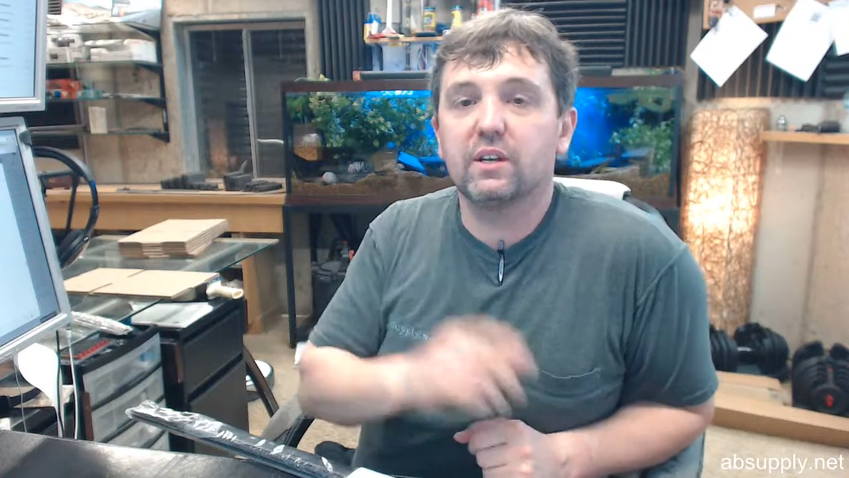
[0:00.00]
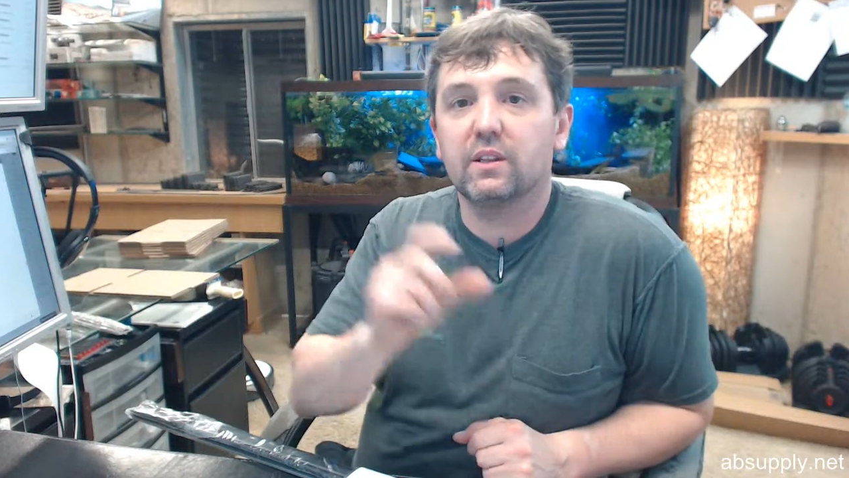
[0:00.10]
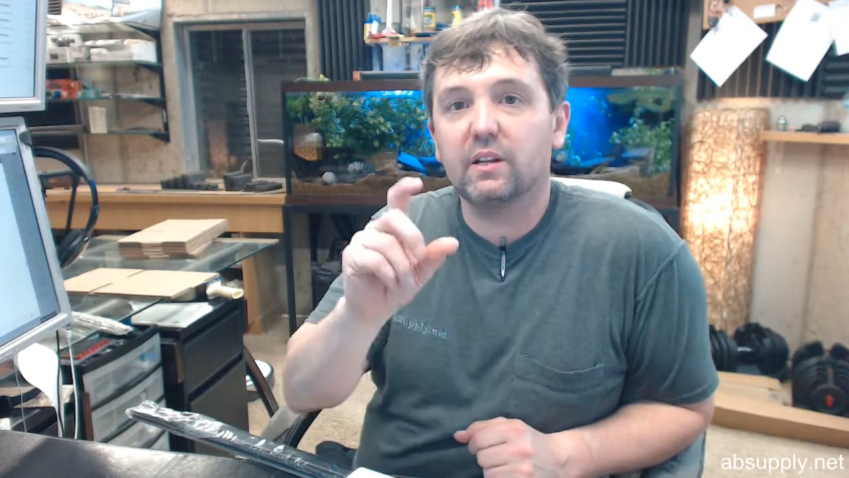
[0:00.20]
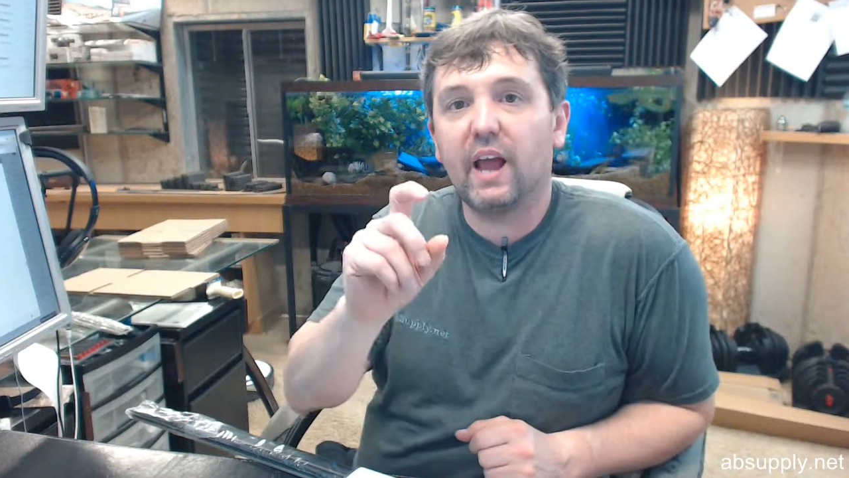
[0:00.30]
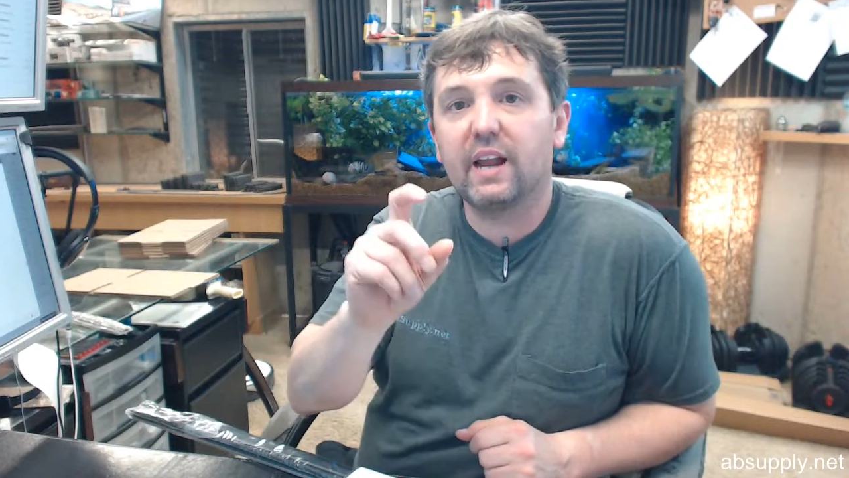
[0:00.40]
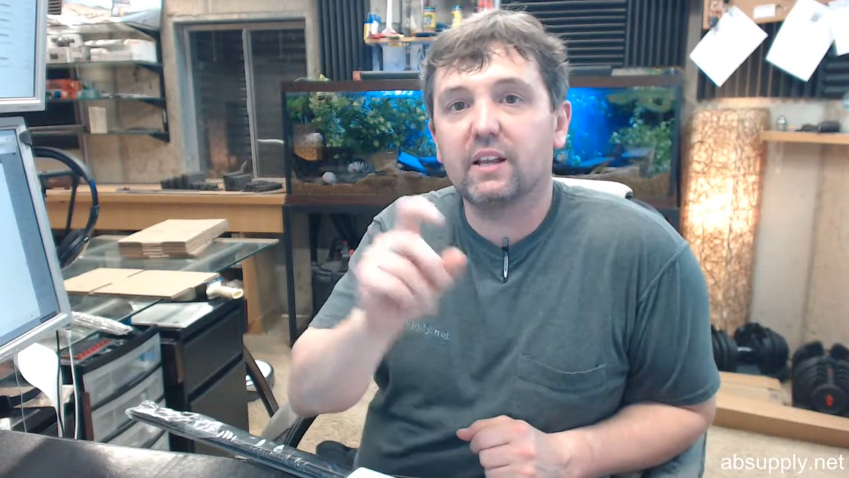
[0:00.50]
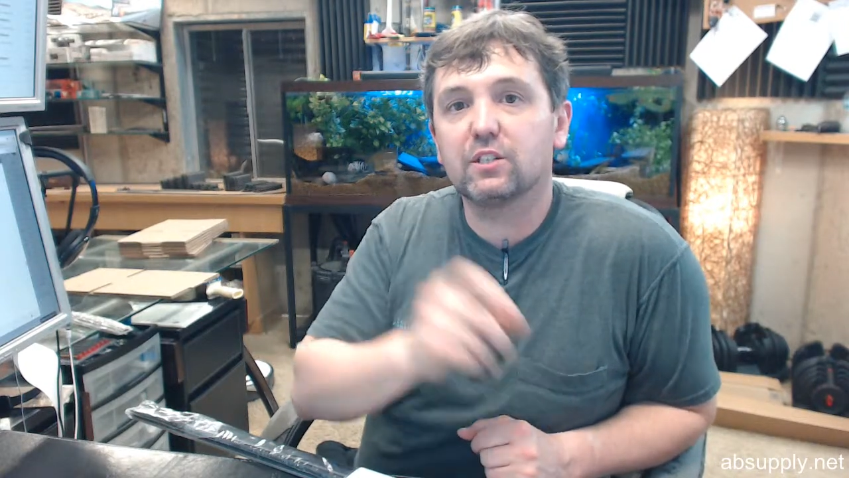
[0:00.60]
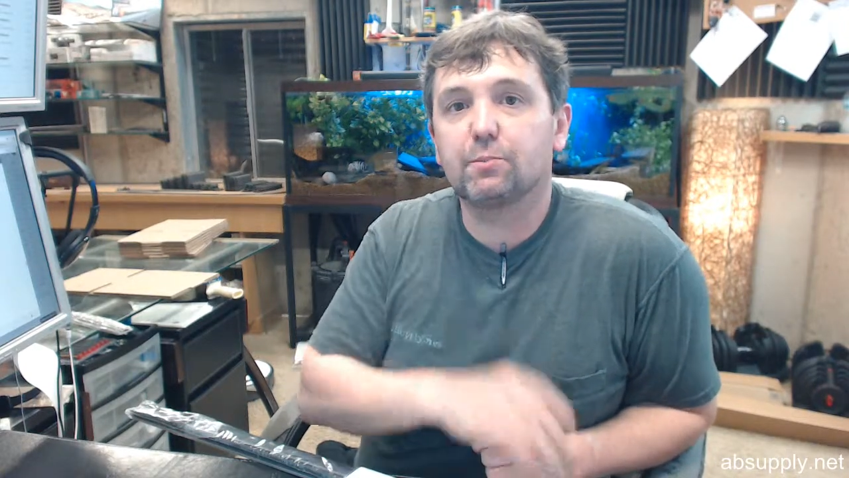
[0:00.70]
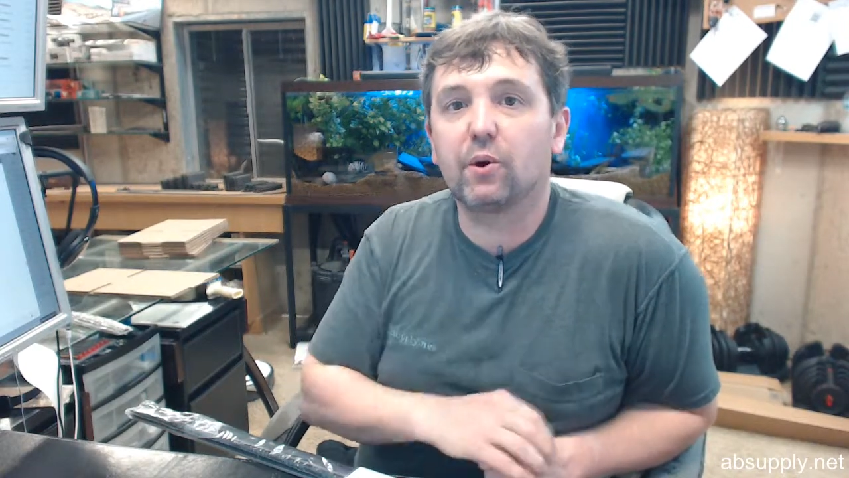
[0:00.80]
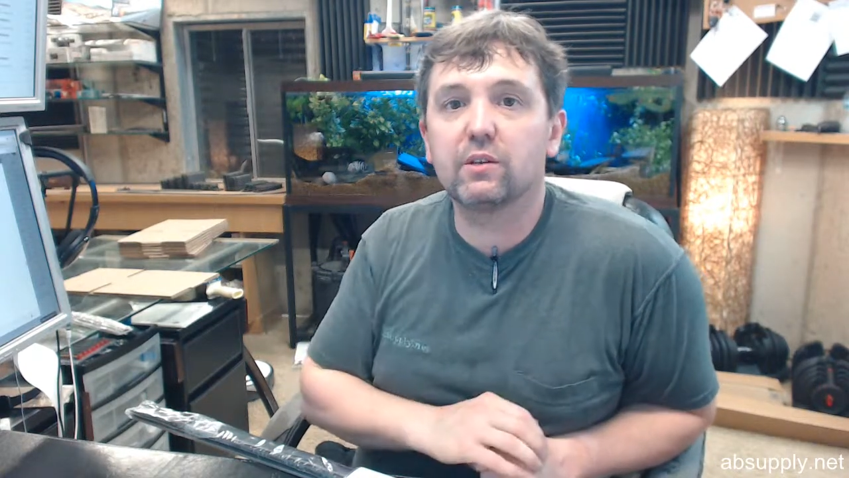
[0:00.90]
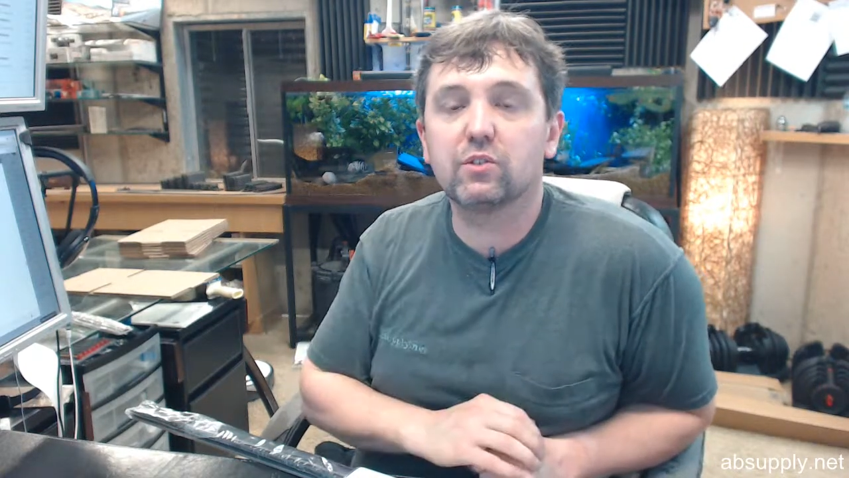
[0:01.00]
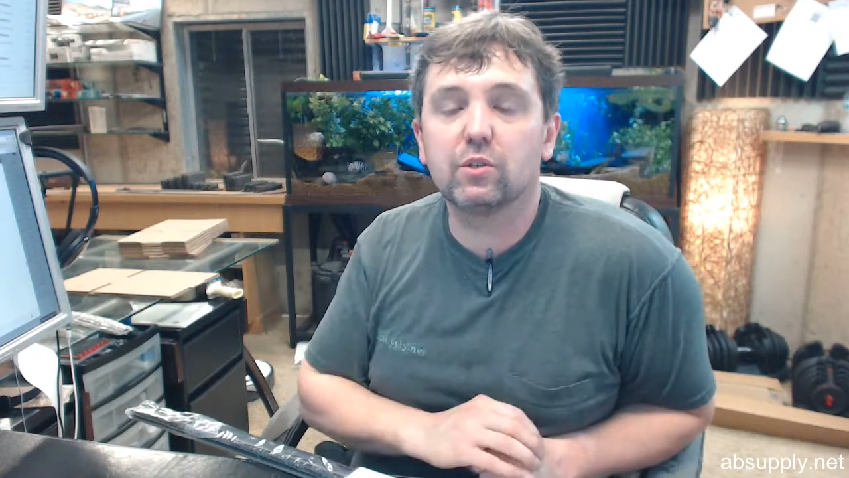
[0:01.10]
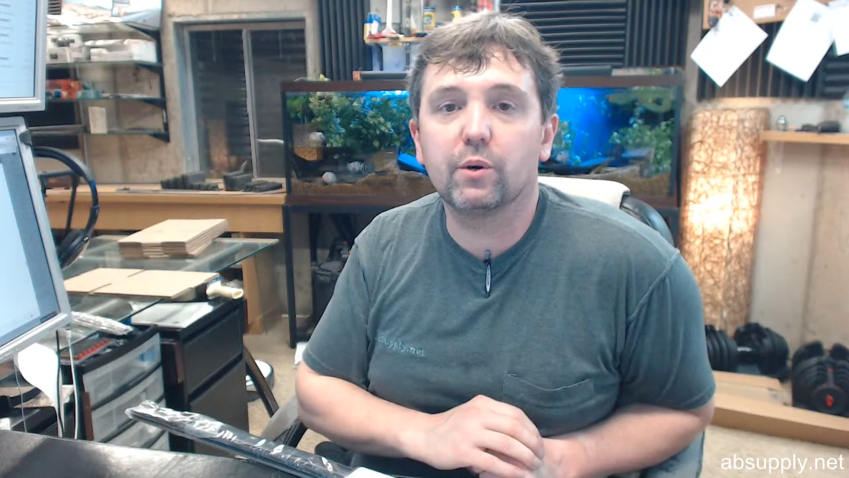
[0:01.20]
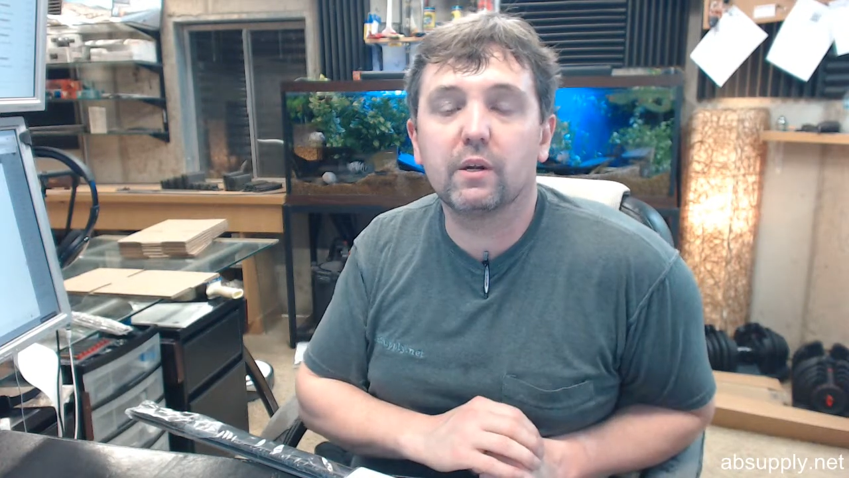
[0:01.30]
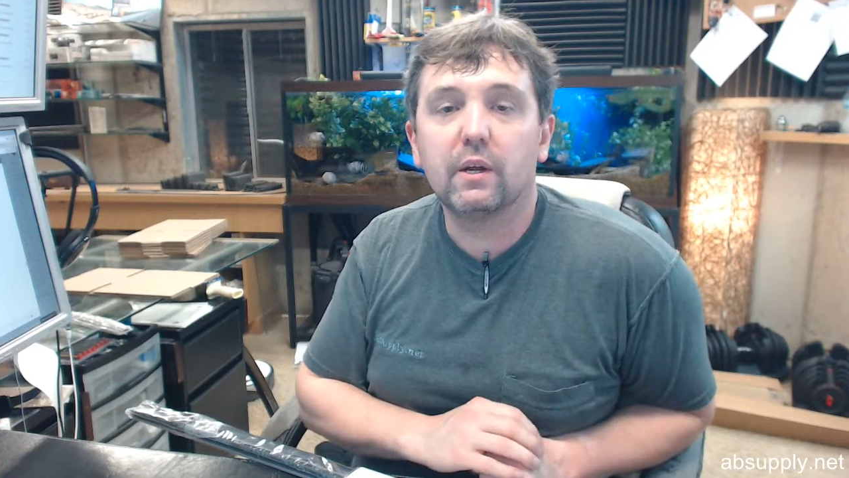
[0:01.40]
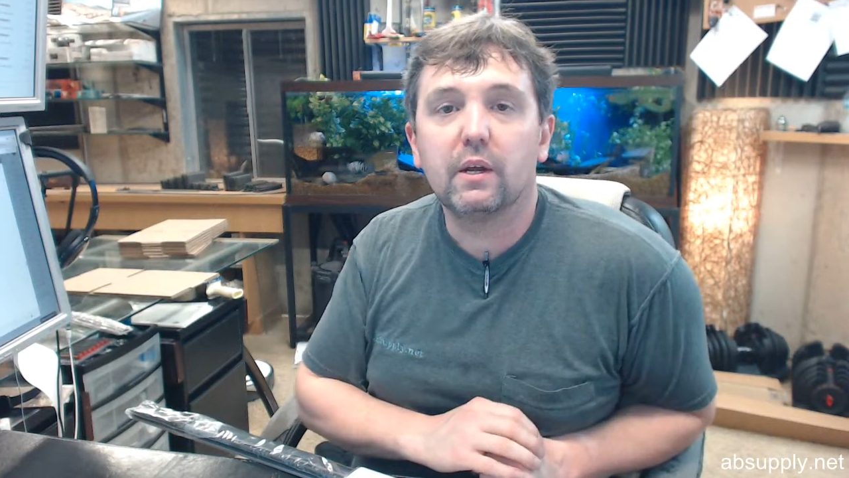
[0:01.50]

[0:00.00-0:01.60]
and then adding springs to it,